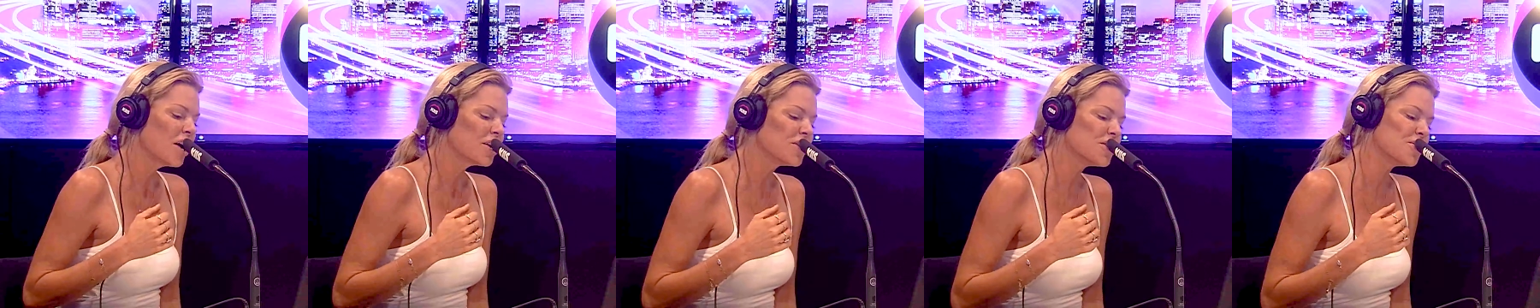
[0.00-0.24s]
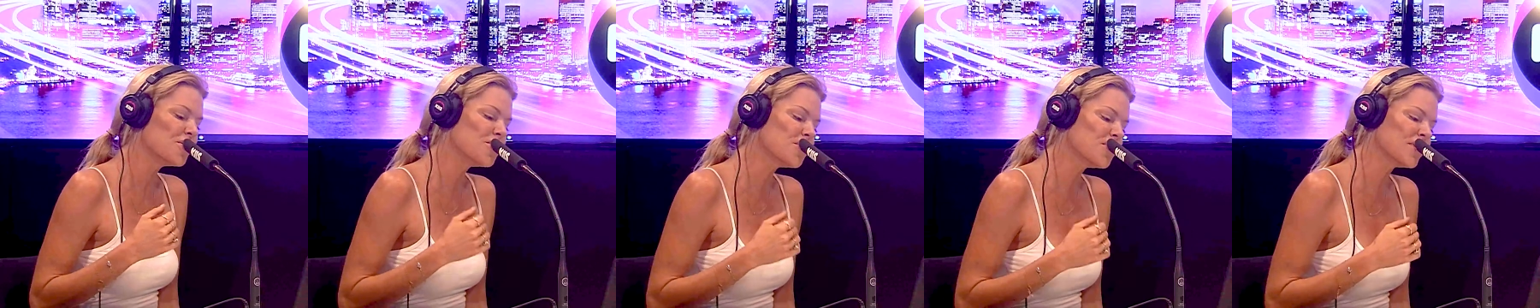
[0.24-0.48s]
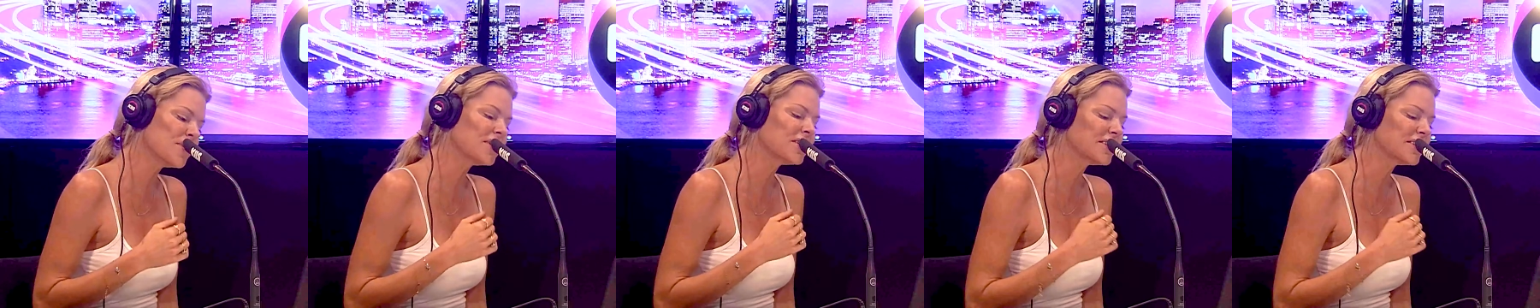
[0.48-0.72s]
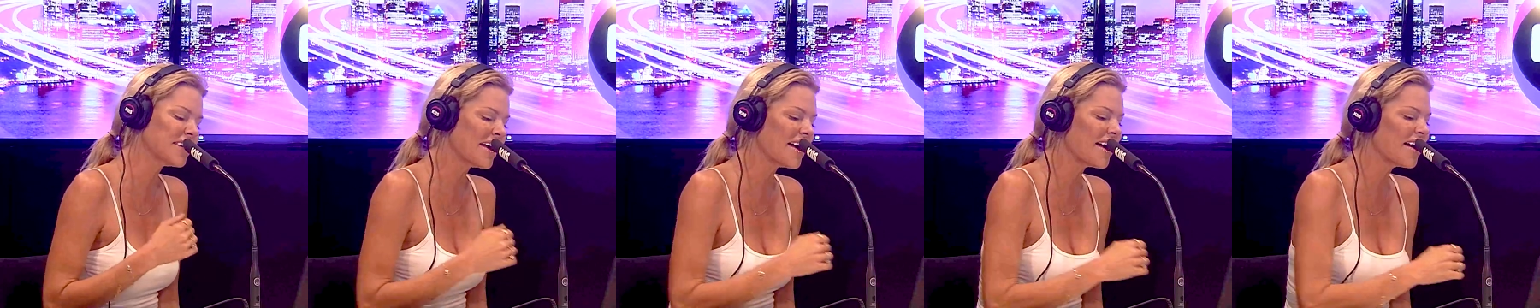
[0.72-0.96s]
you
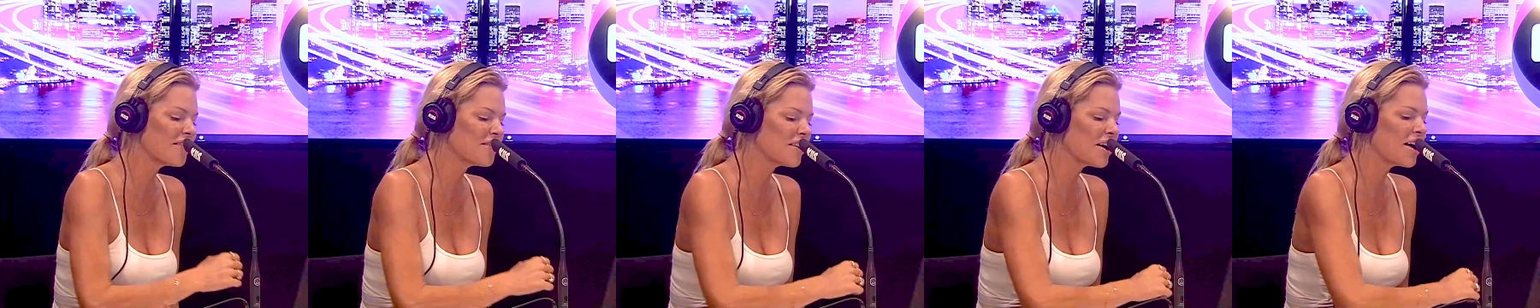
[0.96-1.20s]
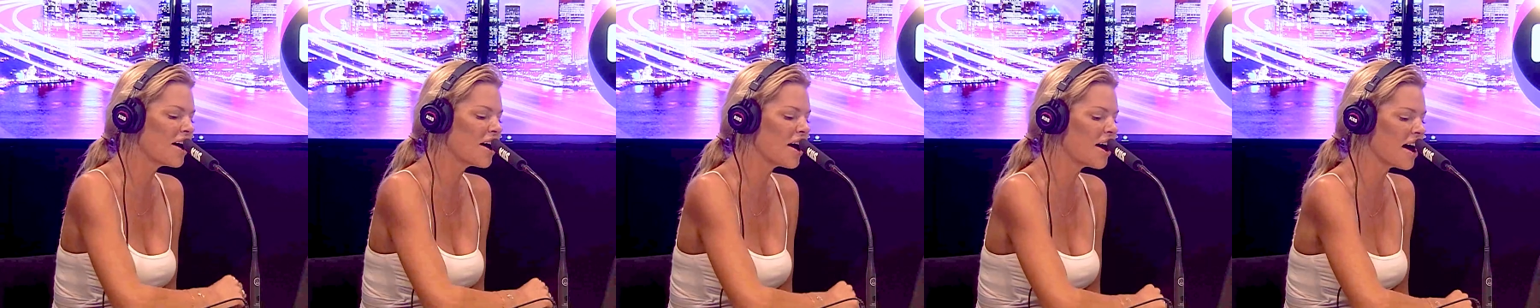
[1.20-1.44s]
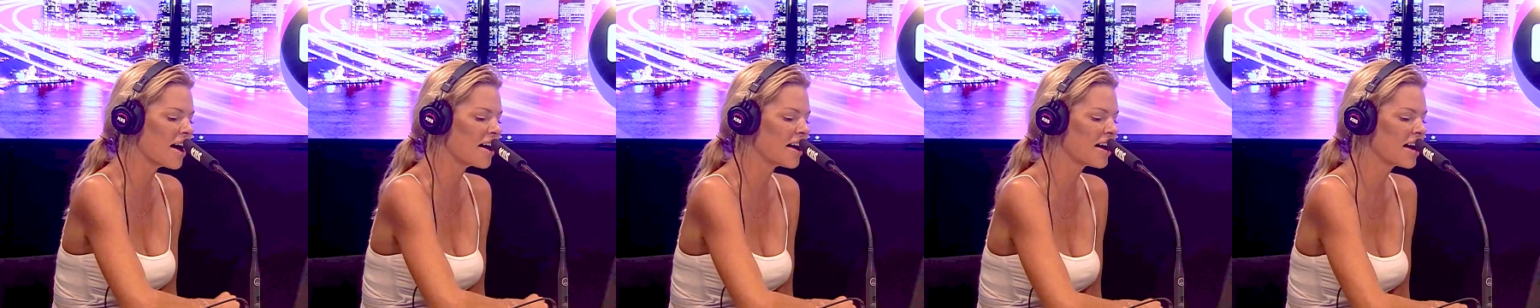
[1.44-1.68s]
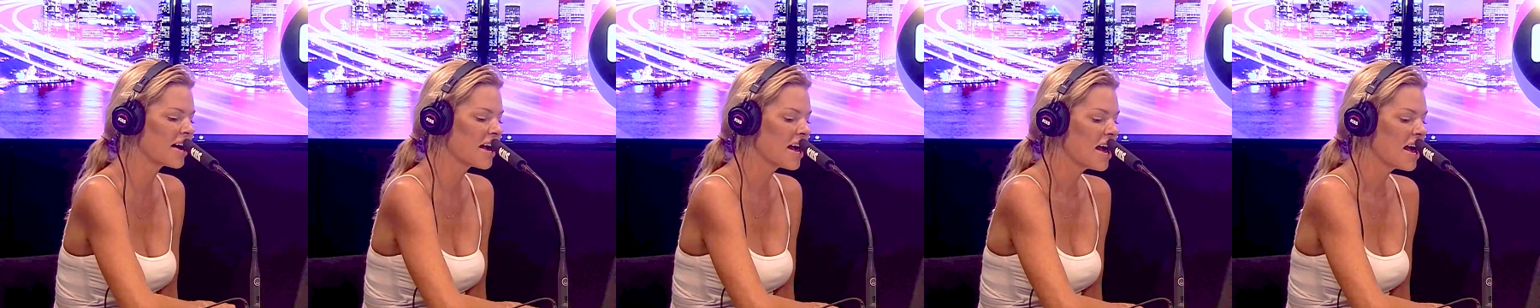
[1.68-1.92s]
will never
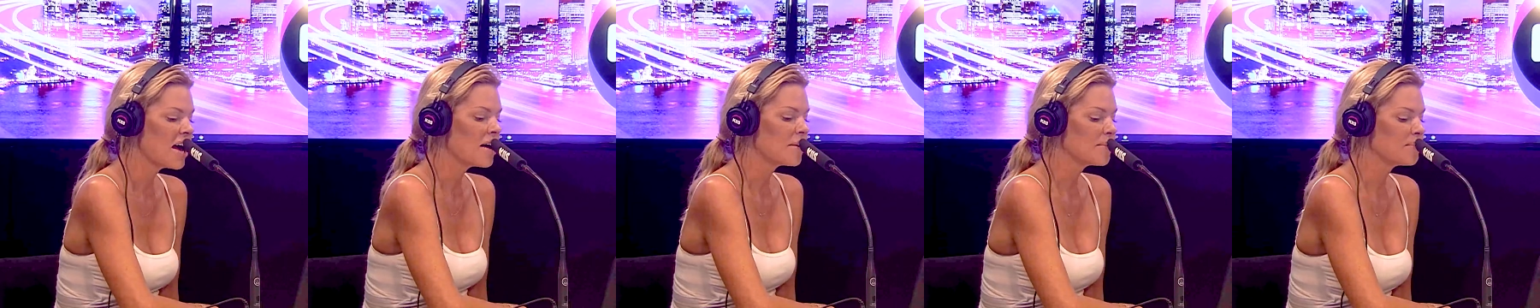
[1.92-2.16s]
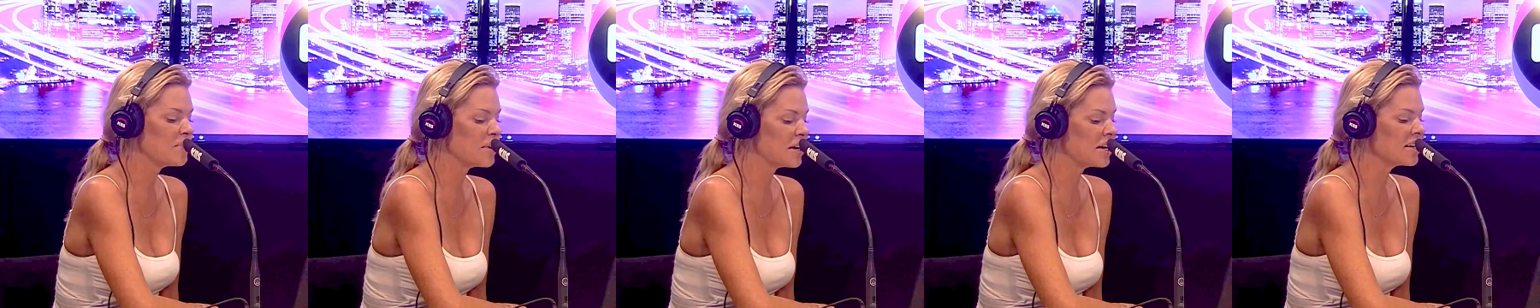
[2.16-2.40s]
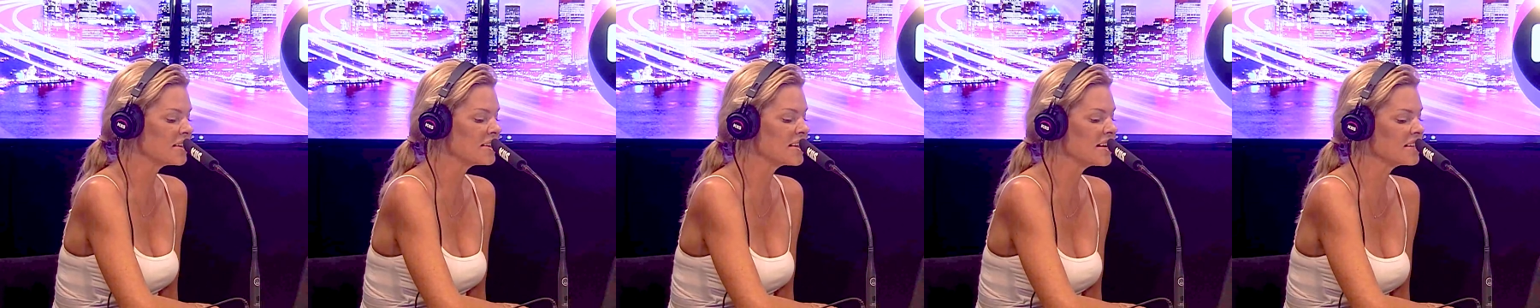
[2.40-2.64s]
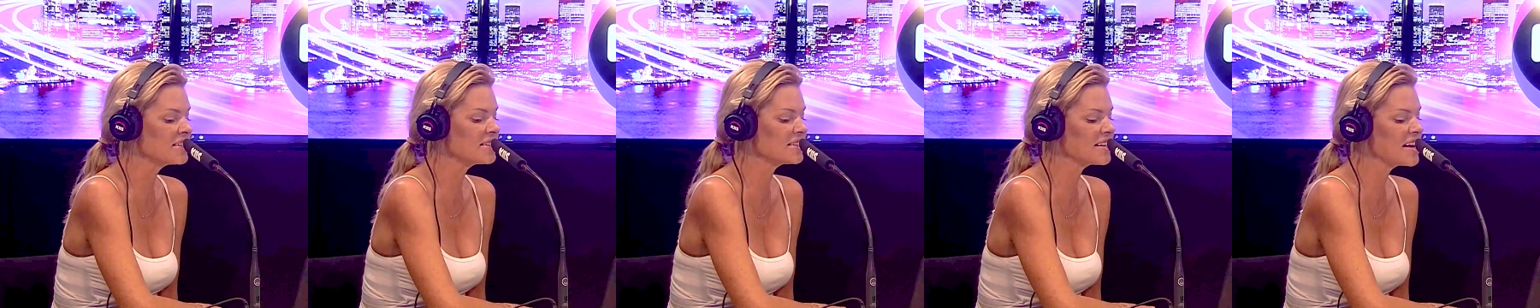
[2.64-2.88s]
be
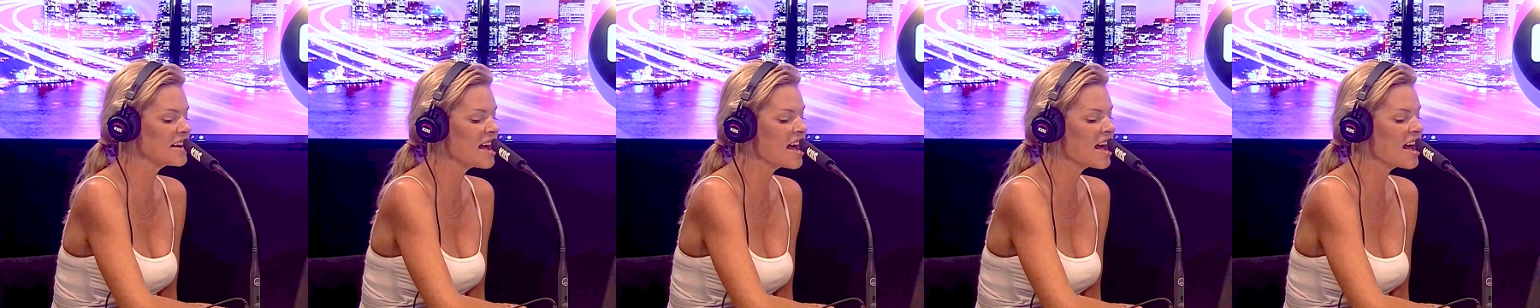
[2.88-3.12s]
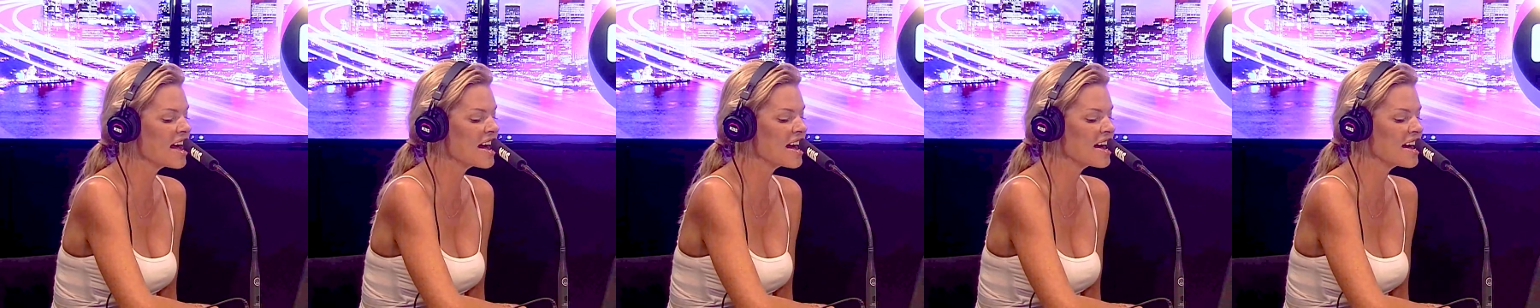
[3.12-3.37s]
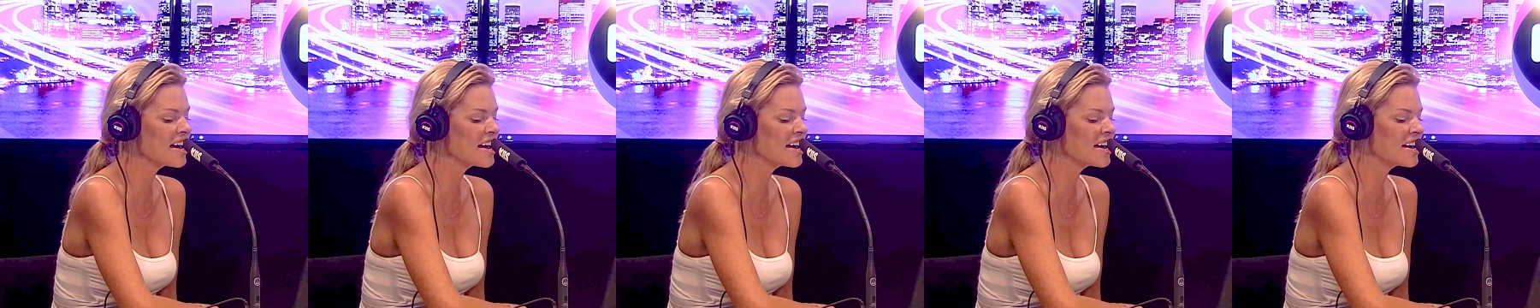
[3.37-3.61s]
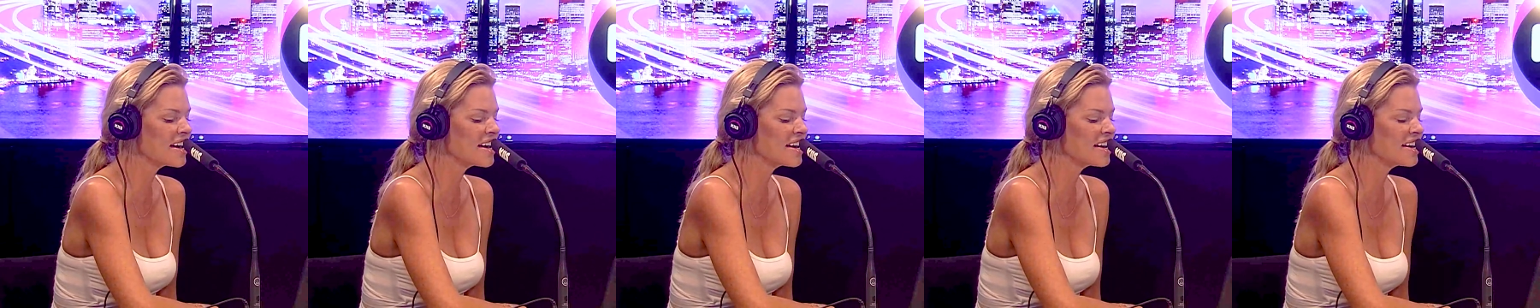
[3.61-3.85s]
the same.